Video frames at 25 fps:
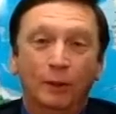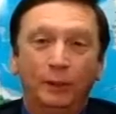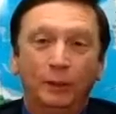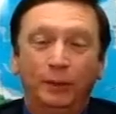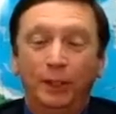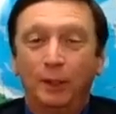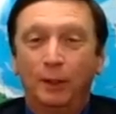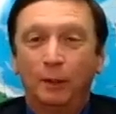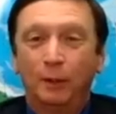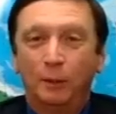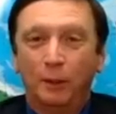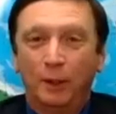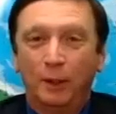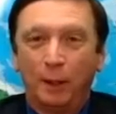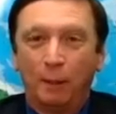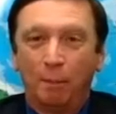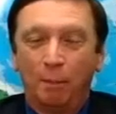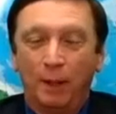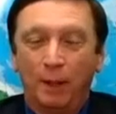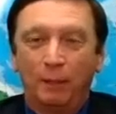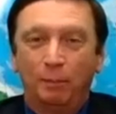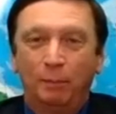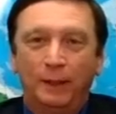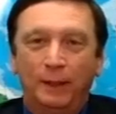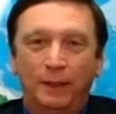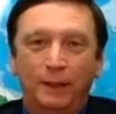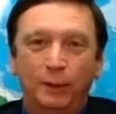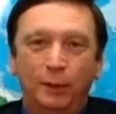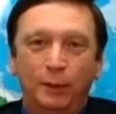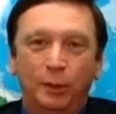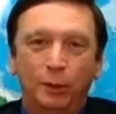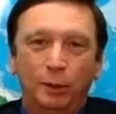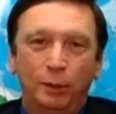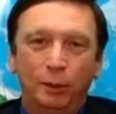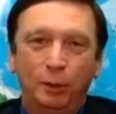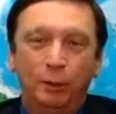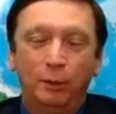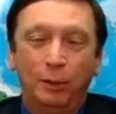Jill, when I bumped into
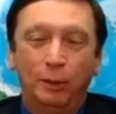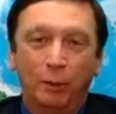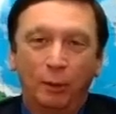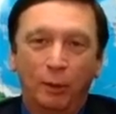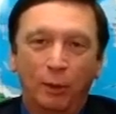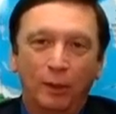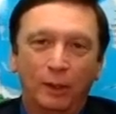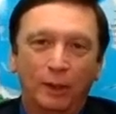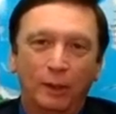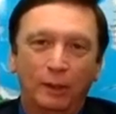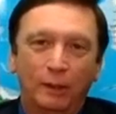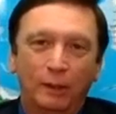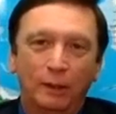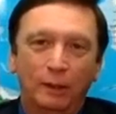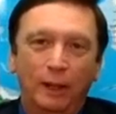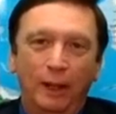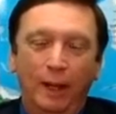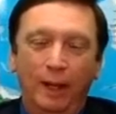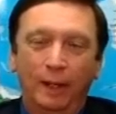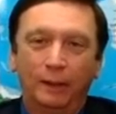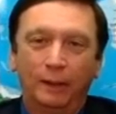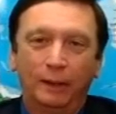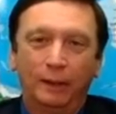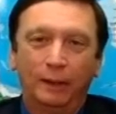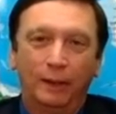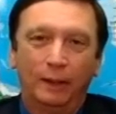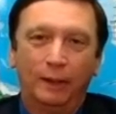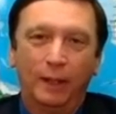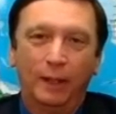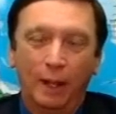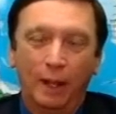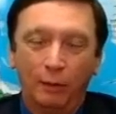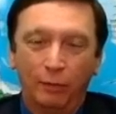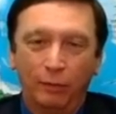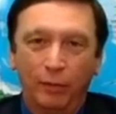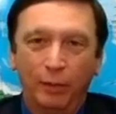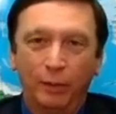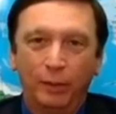you in Oregon at the
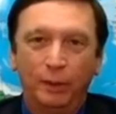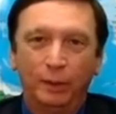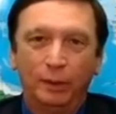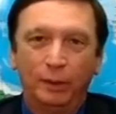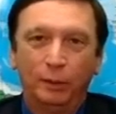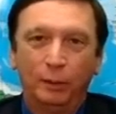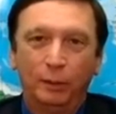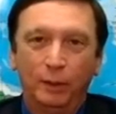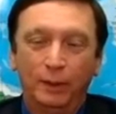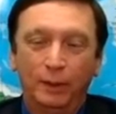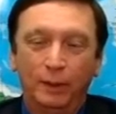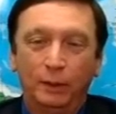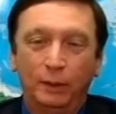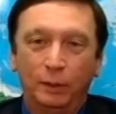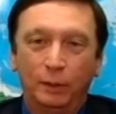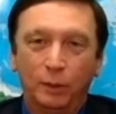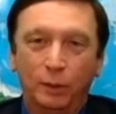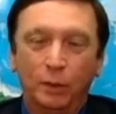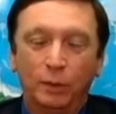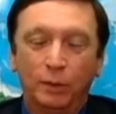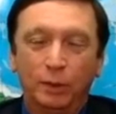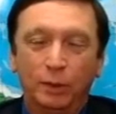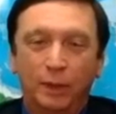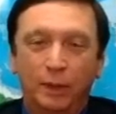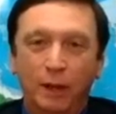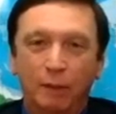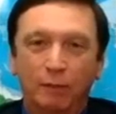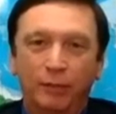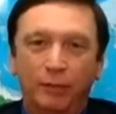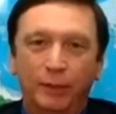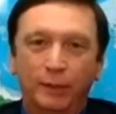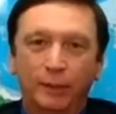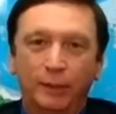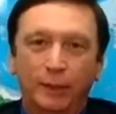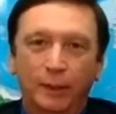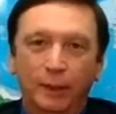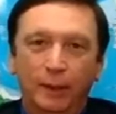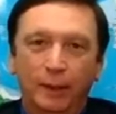California Green Schools
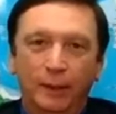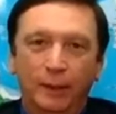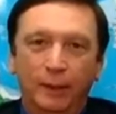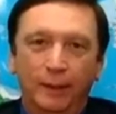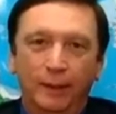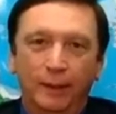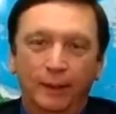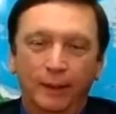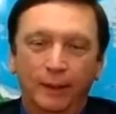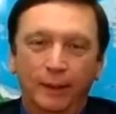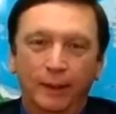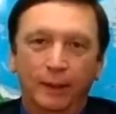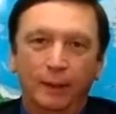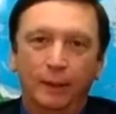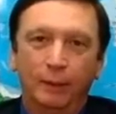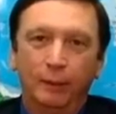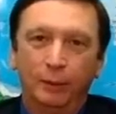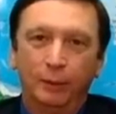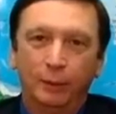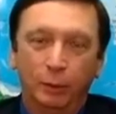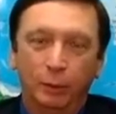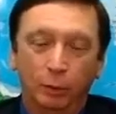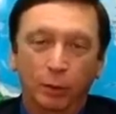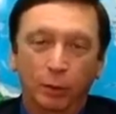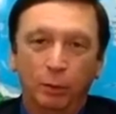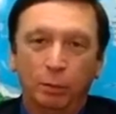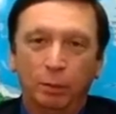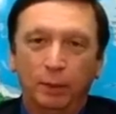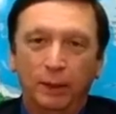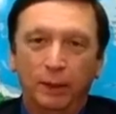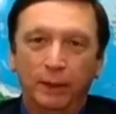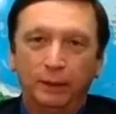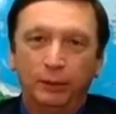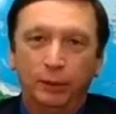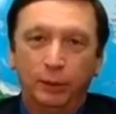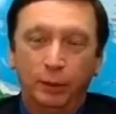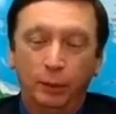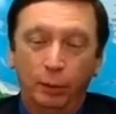Conference, uh, it was a real
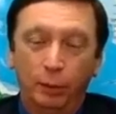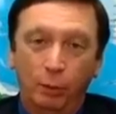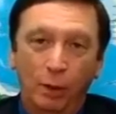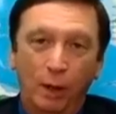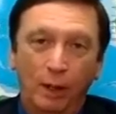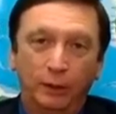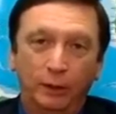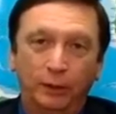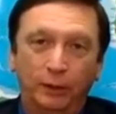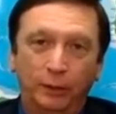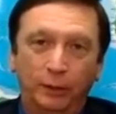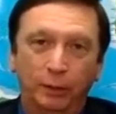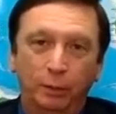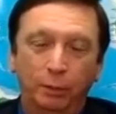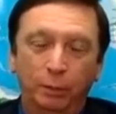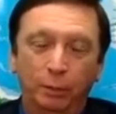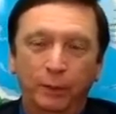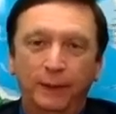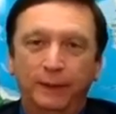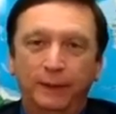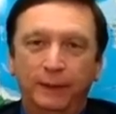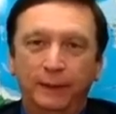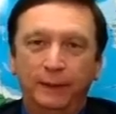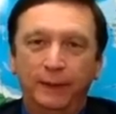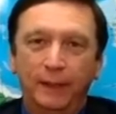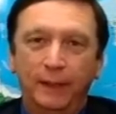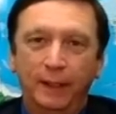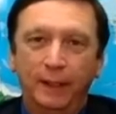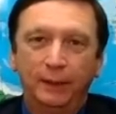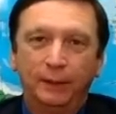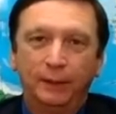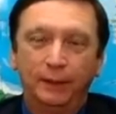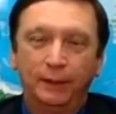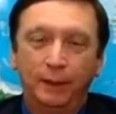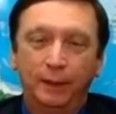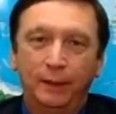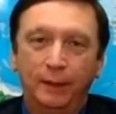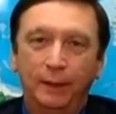pleasure to watch your
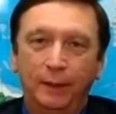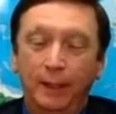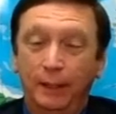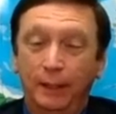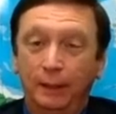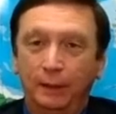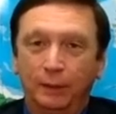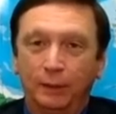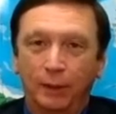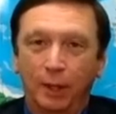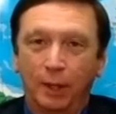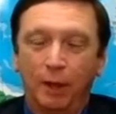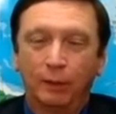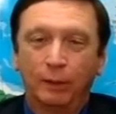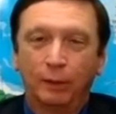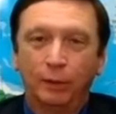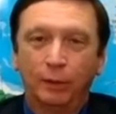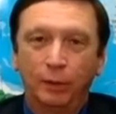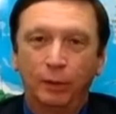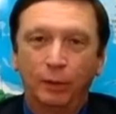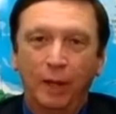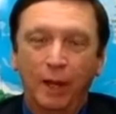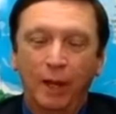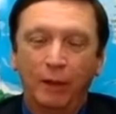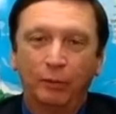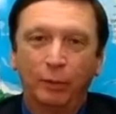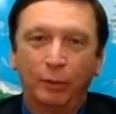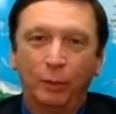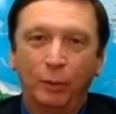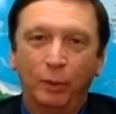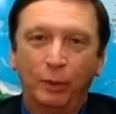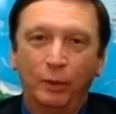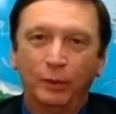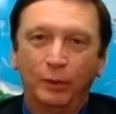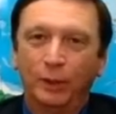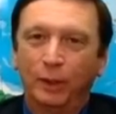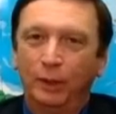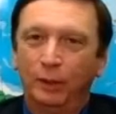presentation and then talk to you afterwards.